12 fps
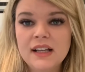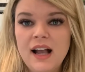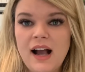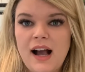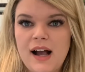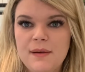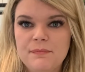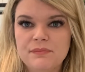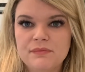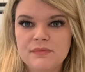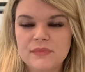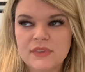
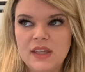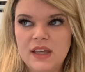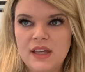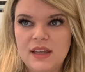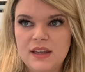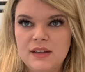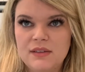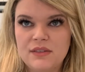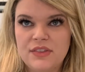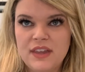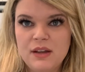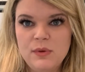The
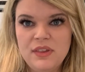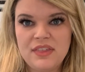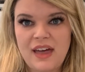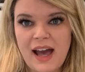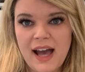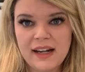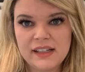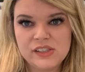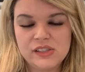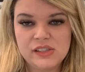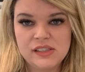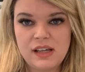thing with that
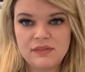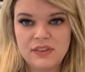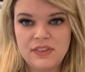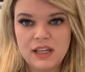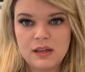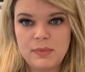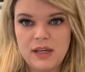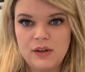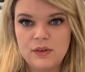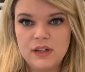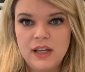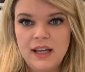is you just have to think
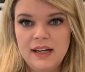about,